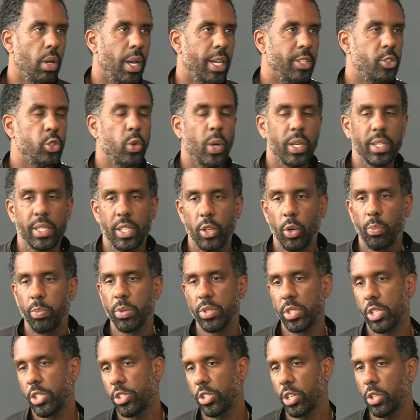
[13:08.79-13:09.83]
attract the
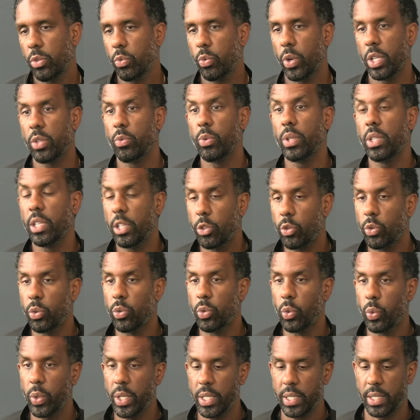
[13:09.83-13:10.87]
opposition when we need to
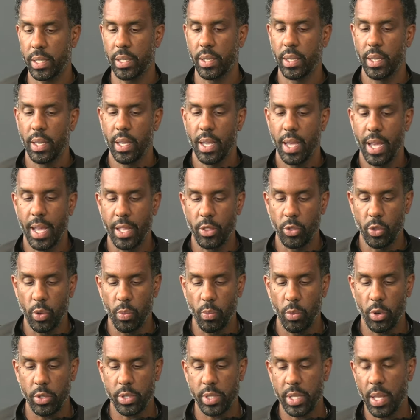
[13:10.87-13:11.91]
do it. And the
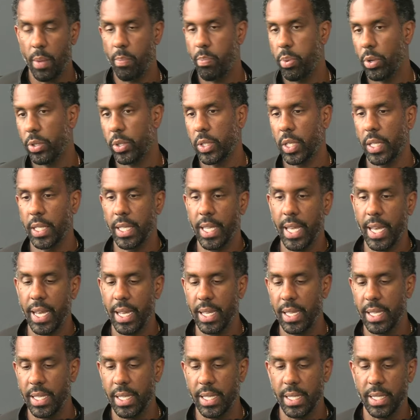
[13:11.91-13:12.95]
most important
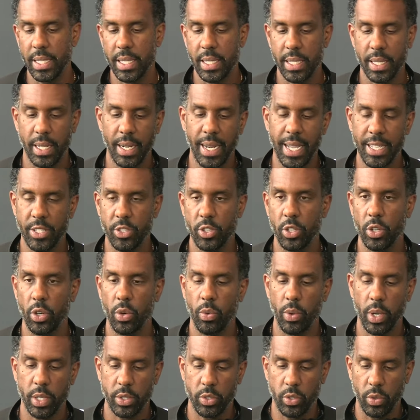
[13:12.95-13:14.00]
guy is, last year
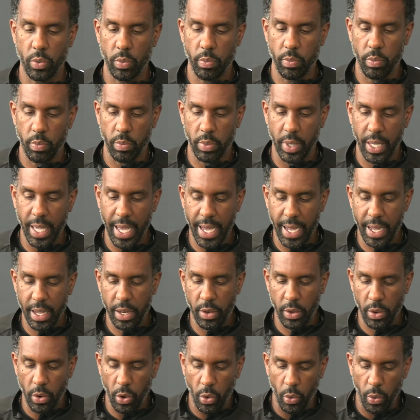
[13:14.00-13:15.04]
was the
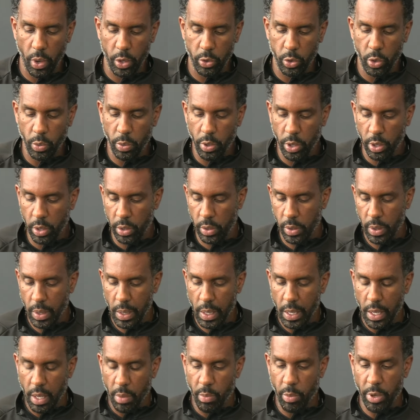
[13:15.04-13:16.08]
guy around the ball,
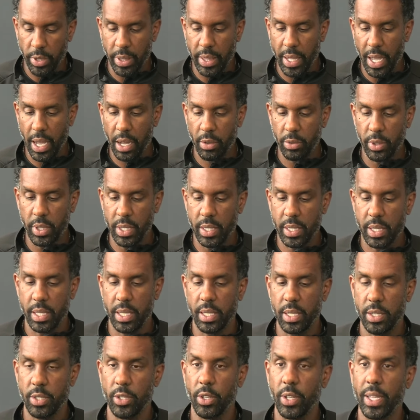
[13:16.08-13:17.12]
but now
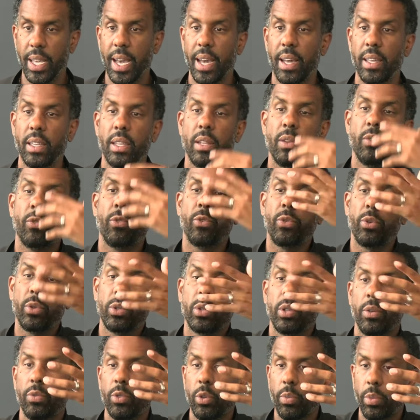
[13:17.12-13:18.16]
this is the guy in
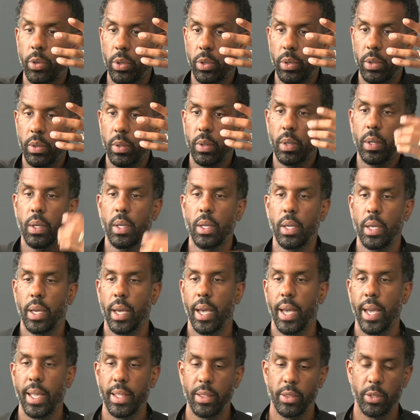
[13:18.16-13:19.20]
front of the ball.
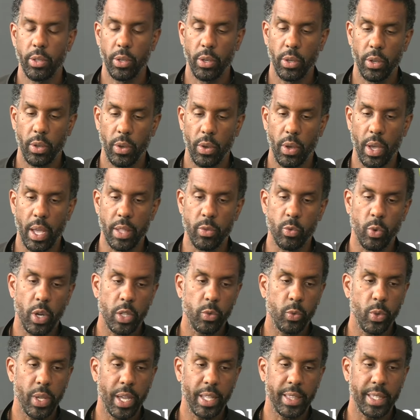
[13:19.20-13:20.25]
And
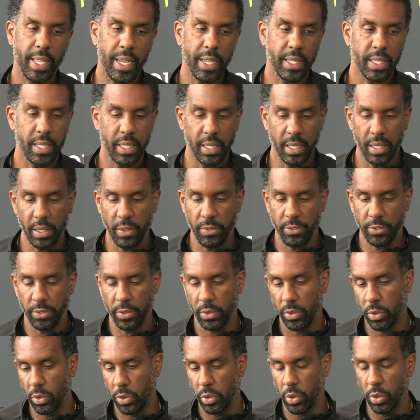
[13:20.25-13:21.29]
when we attack, if
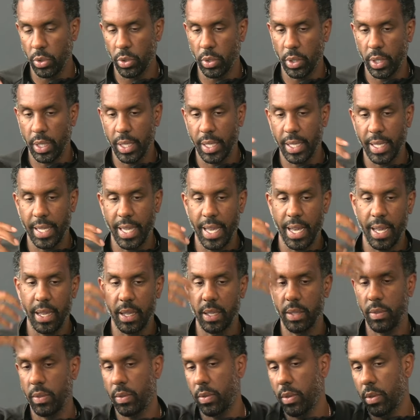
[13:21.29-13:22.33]
the
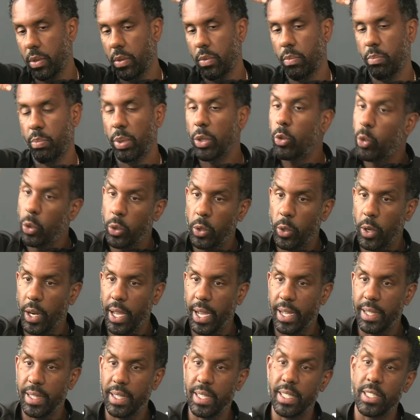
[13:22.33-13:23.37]
guy between the
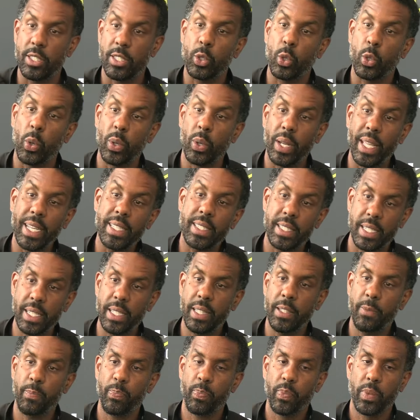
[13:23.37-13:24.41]
line is
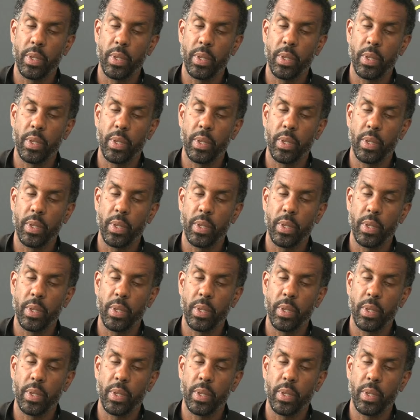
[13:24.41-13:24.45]
connected,